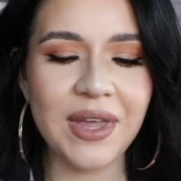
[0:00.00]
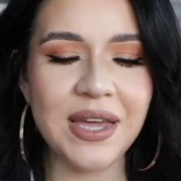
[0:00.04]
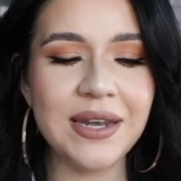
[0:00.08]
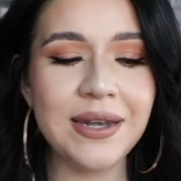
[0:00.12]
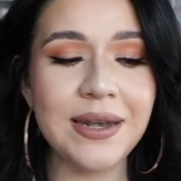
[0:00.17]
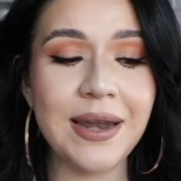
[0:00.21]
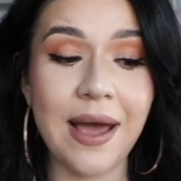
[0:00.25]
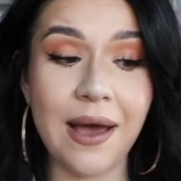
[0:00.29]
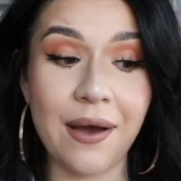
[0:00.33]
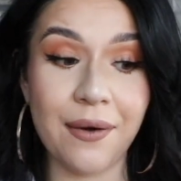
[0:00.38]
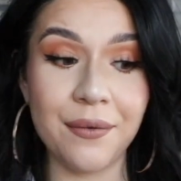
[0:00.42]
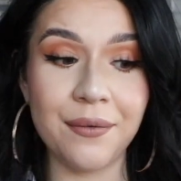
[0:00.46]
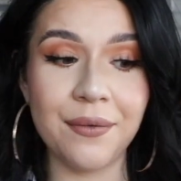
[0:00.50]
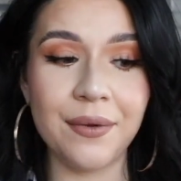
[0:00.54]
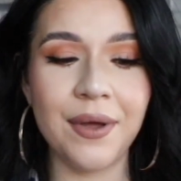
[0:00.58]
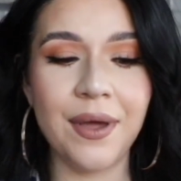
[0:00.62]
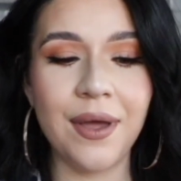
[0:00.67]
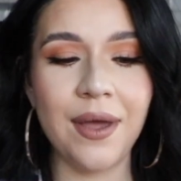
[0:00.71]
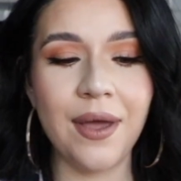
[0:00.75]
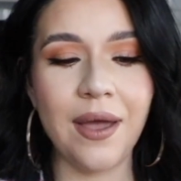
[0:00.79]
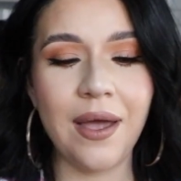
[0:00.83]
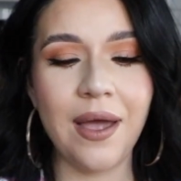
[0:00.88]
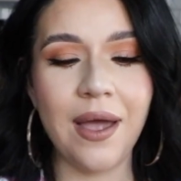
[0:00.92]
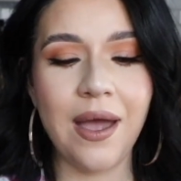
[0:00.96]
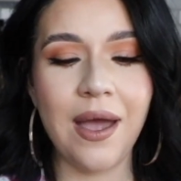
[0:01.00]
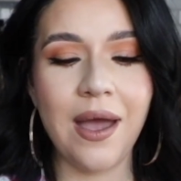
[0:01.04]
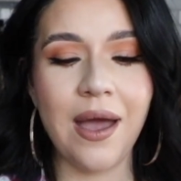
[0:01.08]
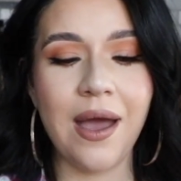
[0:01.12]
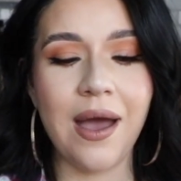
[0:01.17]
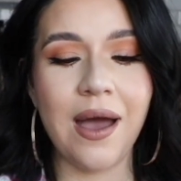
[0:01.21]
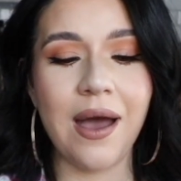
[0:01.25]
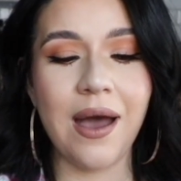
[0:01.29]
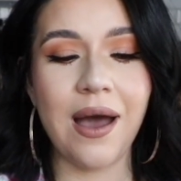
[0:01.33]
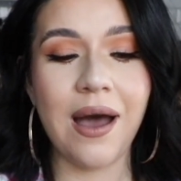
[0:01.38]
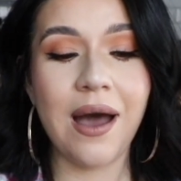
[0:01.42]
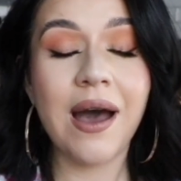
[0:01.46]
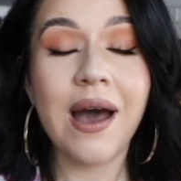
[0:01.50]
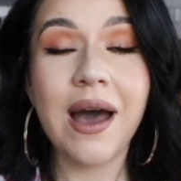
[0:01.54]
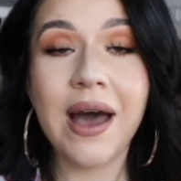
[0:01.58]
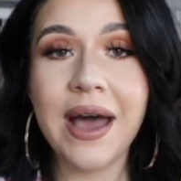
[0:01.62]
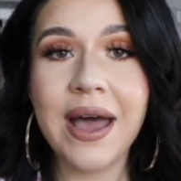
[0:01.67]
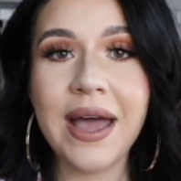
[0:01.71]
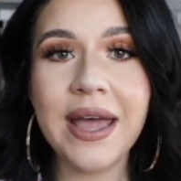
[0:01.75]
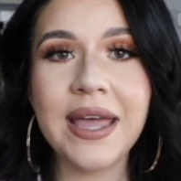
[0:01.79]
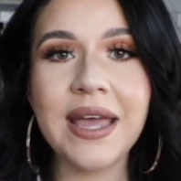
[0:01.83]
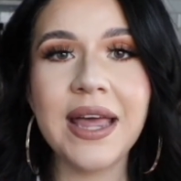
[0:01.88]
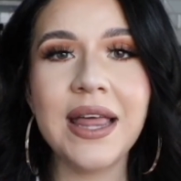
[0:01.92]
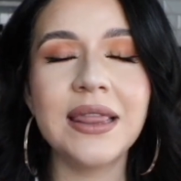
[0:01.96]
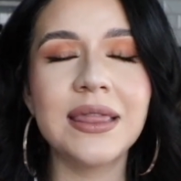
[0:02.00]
Now, I